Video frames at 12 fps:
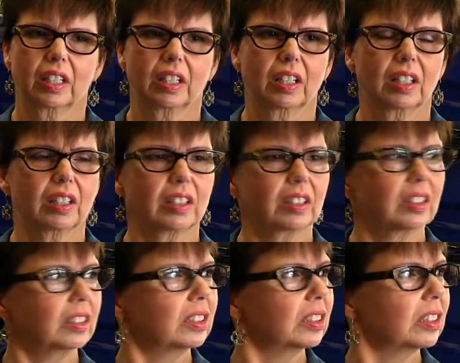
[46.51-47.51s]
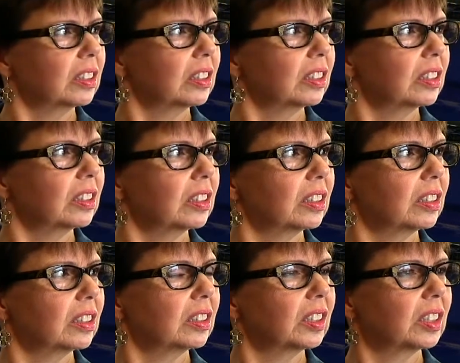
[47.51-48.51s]

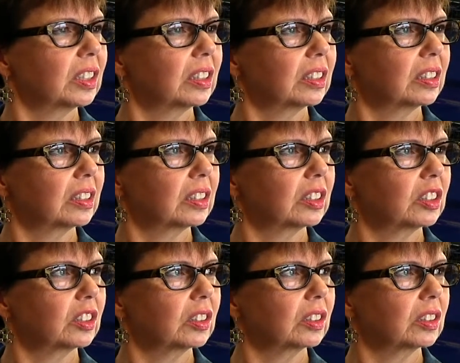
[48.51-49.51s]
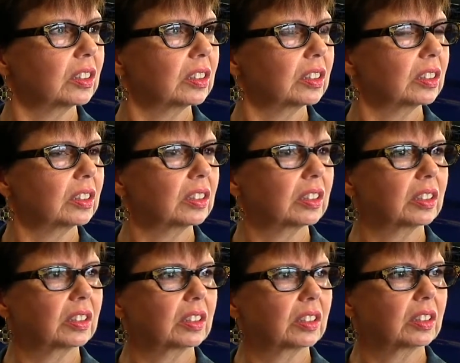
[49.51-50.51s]

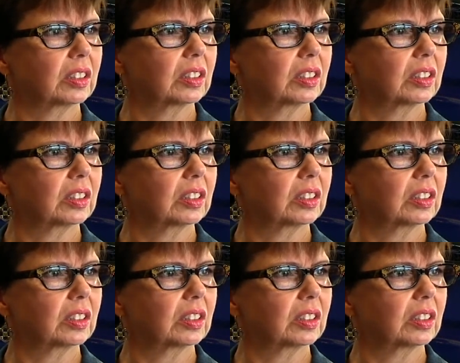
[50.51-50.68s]
No words are spoken by the person on screen.